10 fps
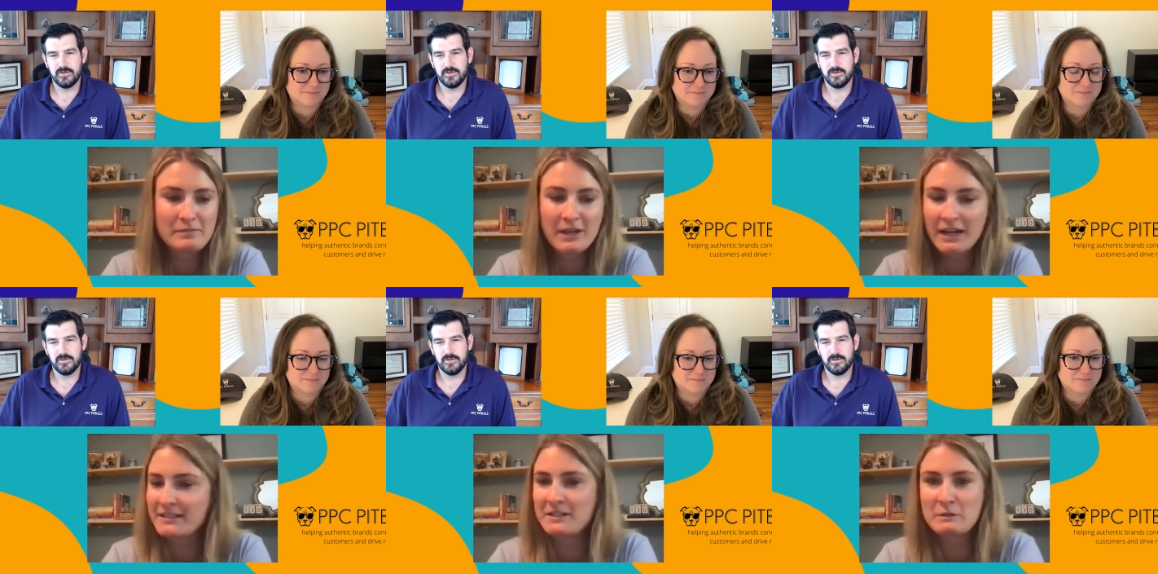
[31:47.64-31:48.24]

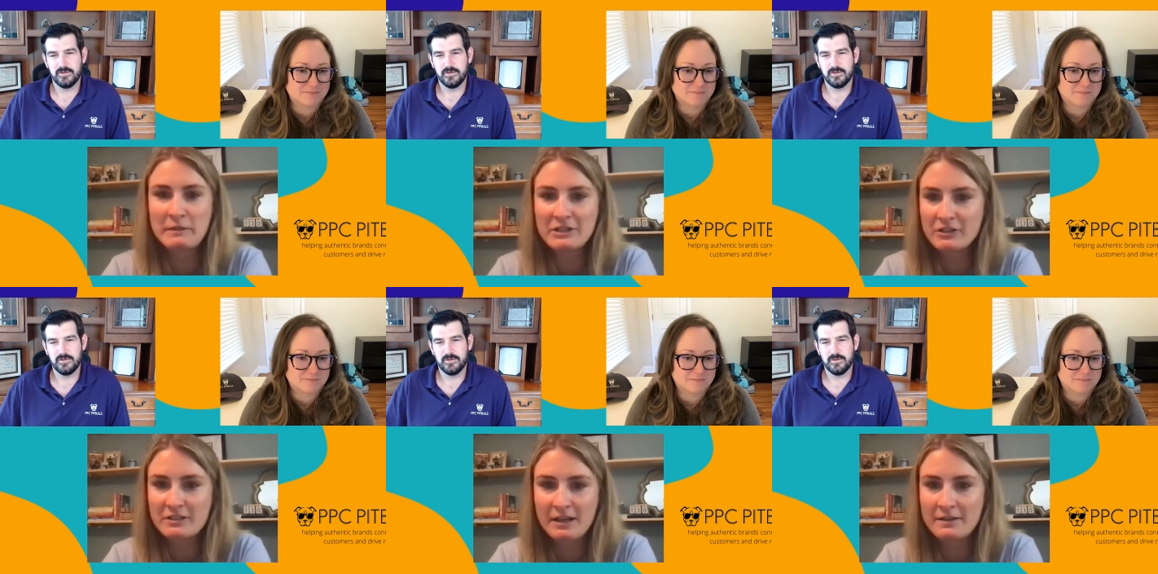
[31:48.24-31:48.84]
Speaker 1: content
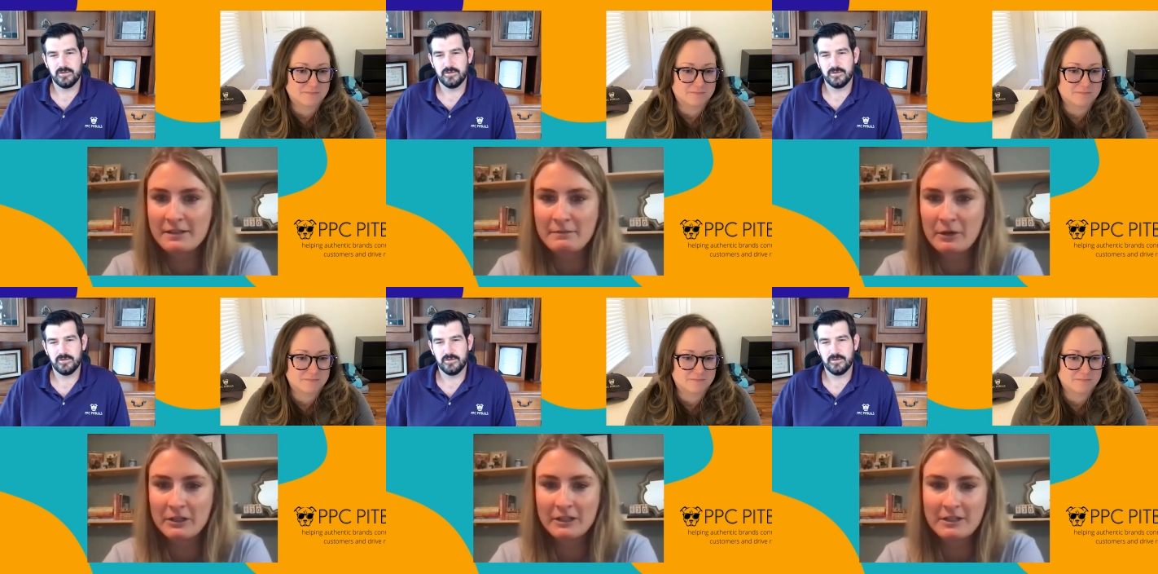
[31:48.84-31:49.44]
specialists, content
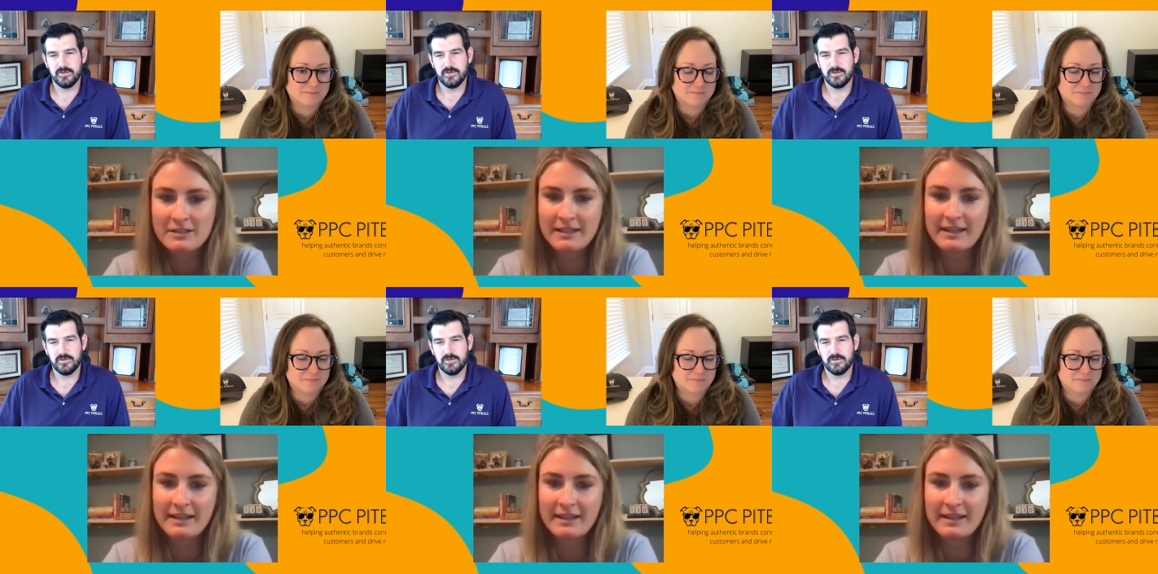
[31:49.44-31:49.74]
marketers,